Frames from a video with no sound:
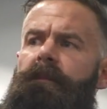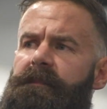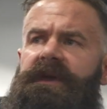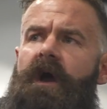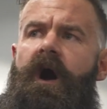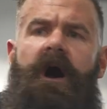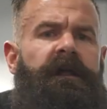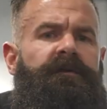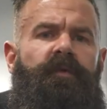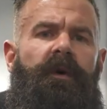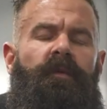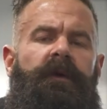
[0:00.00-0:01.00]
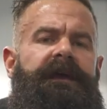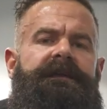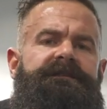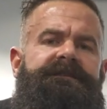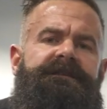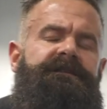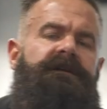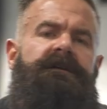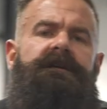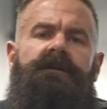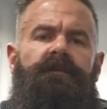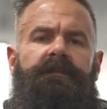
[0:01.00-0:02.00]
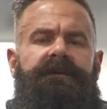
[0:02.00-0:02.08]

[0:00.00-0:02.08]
beyond what we consider human